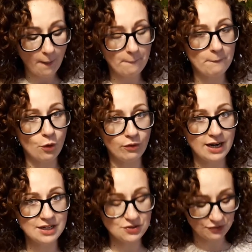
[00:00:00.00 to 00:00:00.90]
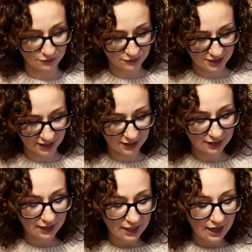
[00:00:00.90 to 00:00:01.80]
more or less 50,
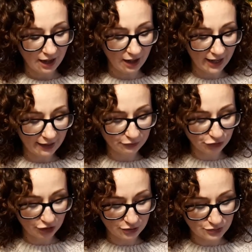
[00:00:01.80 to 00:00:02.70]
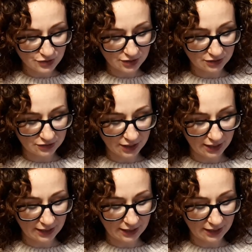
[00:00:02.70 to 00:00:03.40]
I have chosen